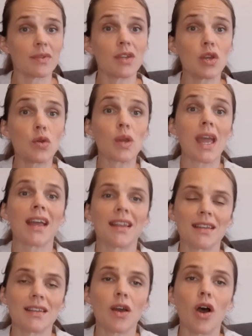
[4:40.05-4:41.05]
you
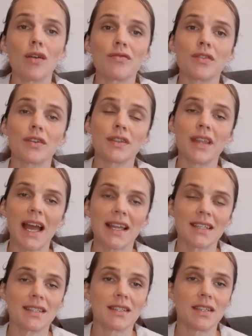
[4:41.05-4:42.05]
can offer
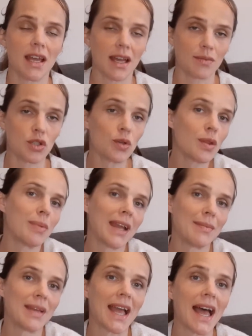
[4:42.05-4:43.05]
that uh, to the
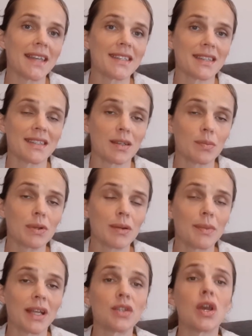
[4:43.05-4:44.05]
baby as a
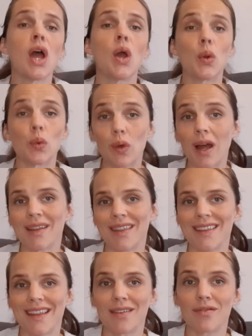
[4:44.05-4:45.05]
supplement
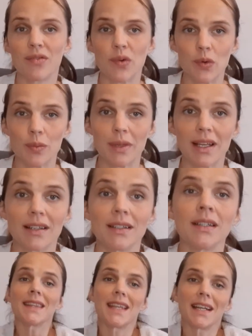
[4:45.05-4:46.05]
rather than formula.
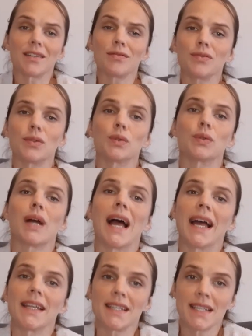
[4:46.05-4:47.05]
Therefore,
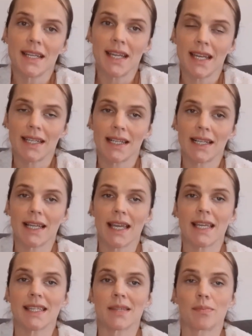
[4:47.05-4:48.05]
antenatal
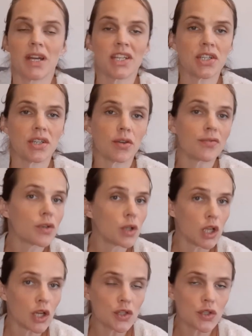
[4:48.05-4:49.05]
expression of
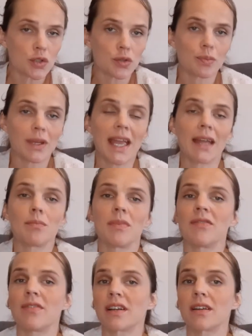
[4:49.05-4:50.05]
colostrum can
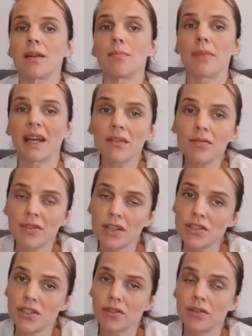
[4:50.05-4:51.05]
be very
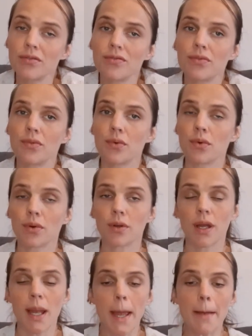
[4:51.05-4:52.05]
beneficial
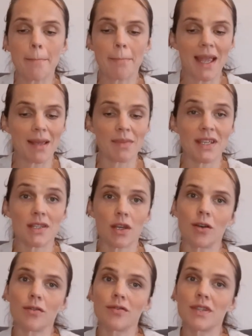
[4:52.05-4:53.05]
for babies
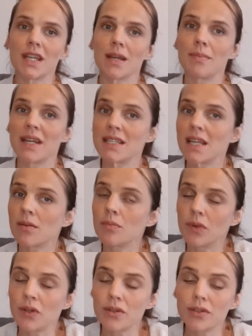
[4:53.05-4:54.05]
of diabetic
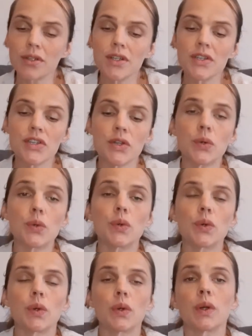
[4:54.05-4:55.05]
mothers
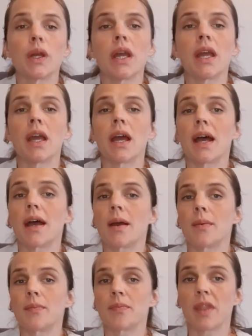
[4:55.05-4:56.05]
or
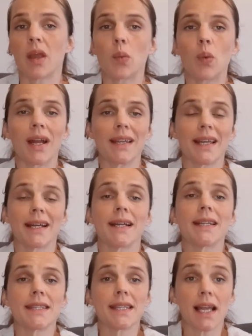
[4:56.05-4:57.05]
um, where there
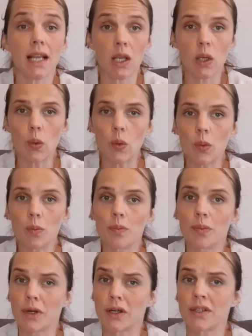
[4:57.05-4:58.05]
is a low
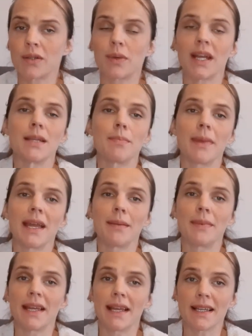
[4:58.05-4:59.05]
birth weight
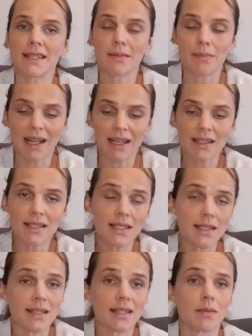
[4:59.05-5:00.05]
baby
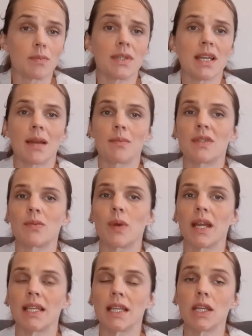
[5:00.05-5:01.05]
expected, sometimes
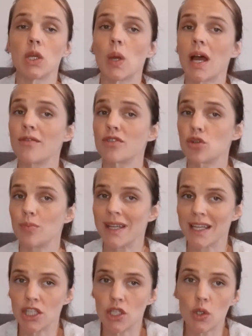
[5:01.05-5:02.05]
when you have to be
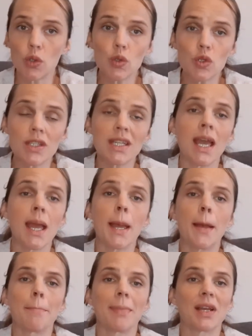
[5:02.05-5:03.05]
induced
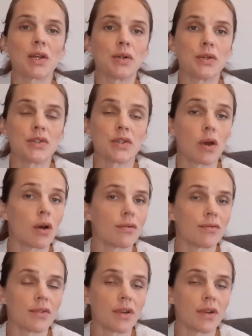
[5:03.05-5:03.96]
because of